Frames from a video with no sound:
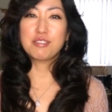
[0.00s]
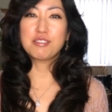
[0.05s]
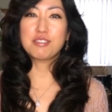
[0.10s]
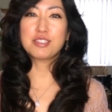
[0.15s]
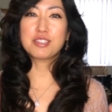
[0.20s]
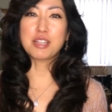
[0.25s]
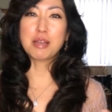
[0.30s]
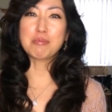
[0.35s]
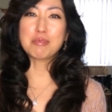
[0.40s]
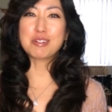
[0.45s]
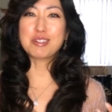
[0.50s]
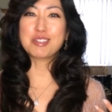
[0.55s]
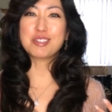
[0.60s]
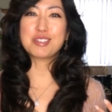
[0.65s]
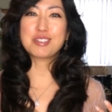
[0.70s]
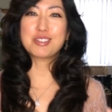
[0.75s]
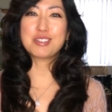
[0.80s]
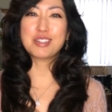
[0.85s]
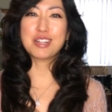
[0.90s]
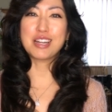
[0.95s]

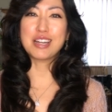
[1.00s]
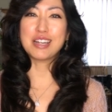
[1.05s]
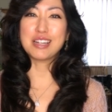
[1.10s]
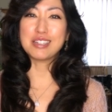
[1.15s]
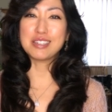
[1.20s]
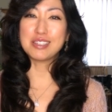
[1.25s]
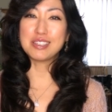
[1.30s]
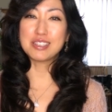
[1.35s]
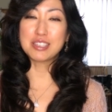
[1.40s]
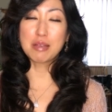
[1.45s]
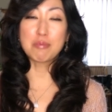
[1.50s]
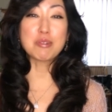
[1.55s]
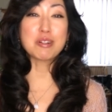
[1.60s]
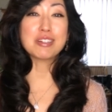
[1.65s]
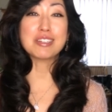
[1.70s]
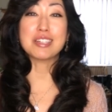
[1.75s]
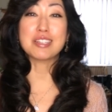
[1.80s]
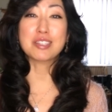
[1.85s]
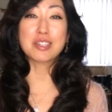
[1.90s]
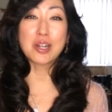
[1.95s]

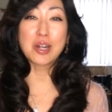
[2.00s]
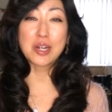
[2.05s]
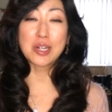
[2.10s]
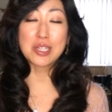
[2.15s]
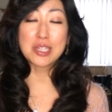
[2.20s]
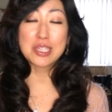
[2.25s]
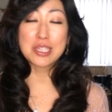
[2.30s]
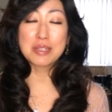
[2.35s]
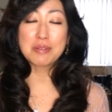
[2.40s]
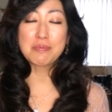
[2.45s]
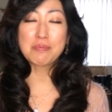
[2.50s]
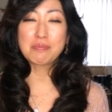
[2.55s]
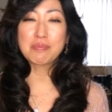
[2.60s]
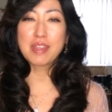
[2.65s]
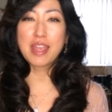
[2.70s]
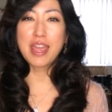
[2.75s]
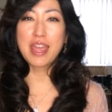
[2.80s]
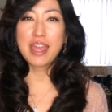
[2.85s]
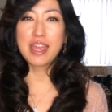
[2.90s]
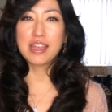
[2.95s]
summer dessert,
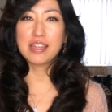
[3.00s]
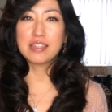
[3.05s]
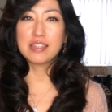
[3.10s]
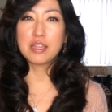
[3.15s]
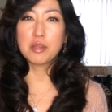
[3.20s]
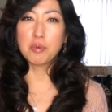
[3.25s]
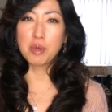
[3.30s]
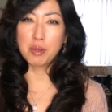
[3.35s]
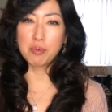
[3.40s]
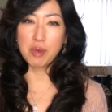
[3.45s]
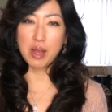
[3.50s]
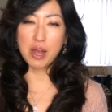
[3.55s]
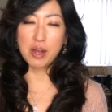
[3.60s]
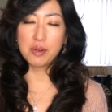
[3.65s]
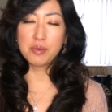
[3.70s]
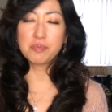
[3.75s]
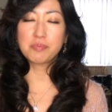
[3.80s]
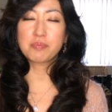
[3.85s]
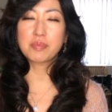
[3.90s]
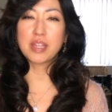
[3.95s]
and it went
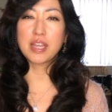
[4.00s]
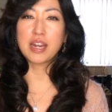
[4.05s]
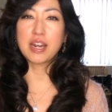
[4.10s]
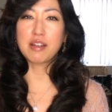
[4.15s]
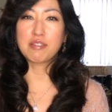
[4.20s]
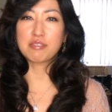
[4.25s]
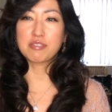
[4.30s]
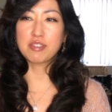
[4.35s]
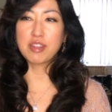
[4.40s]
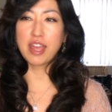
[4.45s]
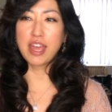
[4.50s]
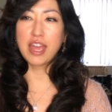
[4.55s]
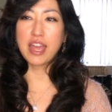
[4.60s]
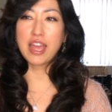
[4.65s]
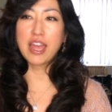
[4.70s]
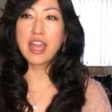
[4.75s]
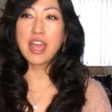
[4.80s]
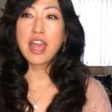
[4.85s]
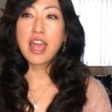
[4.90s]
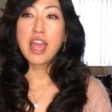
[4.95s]
well. And after
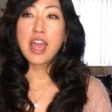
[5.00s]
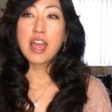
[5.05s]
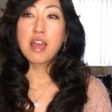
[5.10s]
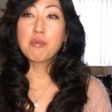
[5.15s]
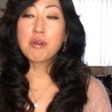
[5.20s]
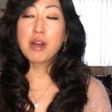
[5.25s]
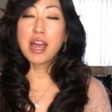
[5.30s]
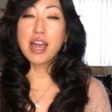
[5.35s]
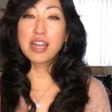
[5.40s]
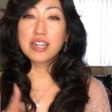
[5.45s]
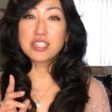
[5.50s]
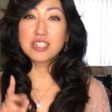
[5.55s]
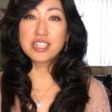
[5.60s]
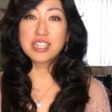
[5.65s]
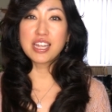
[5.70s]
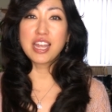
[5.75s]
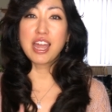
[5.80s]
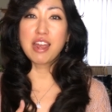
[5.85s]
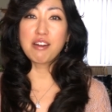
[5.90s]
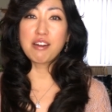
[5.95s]
that, well,
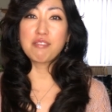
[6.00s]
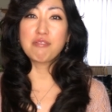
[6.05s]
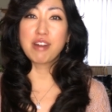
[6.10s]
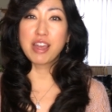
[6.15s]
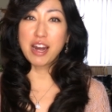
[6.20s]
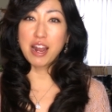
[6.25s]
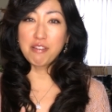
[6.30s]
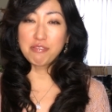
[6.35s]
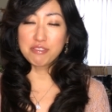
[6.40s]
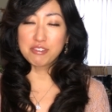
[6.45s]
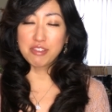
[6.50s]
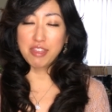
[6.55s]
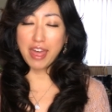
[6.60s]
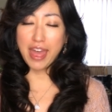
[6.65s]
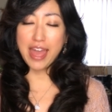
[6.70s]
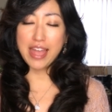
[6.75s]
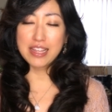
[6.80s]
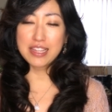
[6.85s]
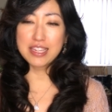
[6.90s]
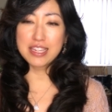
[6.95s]
actually, right after
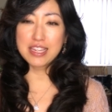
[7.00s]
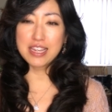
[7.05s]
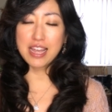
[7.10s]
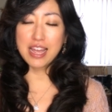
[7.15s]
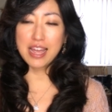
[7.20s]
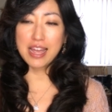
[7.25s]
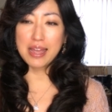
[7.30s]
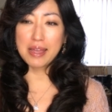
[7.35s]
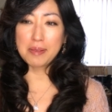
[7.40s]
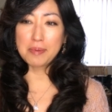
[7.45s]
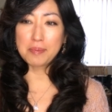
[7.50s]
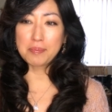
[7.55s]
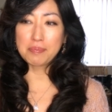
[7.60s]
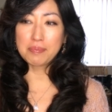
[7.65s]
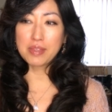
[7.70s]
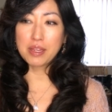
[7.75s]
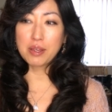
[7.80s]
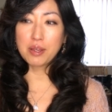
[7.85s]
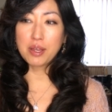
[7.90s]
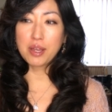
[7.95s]
that,
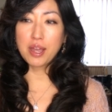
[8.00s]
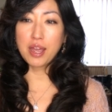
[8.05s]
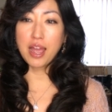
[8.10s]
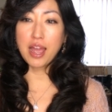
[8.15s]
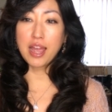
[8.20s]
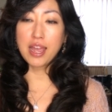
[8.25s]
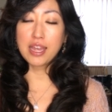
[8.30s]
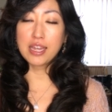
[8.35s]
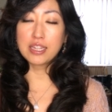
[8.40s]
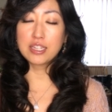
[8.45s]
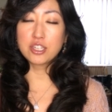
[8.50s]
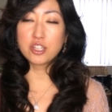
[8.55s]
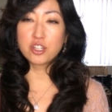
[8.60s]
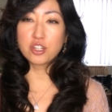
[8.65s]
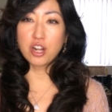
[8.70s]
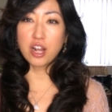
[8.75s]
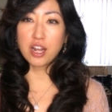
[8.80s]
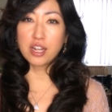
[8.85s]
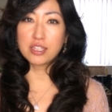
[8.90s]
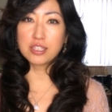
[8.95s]
I
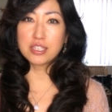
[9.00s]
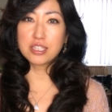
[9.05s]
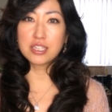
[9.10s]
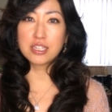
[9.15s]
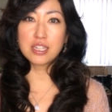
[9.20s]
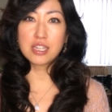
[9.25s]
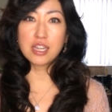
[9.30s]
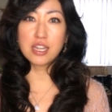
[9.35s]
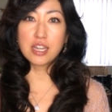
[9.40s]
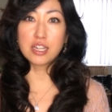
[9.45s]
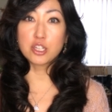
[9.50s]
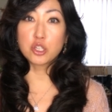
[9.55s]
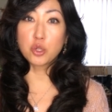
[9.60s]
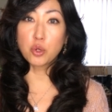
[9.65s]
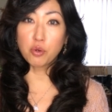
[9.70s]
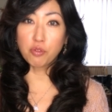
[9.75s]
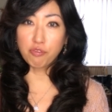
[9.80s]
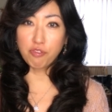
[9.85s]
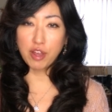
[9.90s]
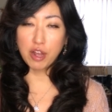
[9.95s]
shot a
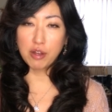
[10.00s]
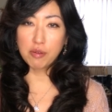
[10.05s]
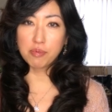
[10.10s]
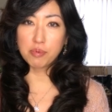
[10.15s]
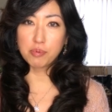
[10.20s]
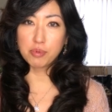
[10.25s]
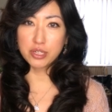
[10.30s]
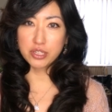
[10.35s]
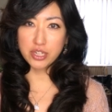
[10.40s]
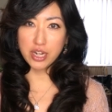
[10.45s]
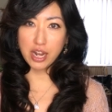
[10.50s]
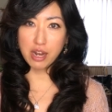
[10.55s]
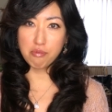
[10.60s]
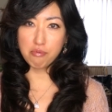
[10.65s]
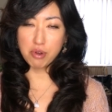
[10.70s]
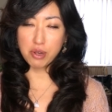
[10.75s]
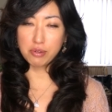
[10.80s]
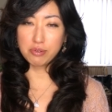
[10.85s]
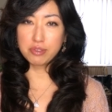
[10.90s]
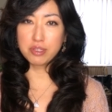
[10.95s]
short film which I
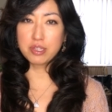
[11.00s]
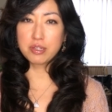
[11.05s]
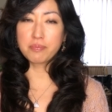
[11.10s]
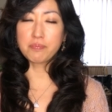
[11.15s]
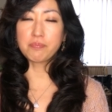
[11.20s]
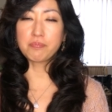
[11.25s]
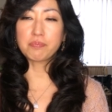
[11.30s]
wrote,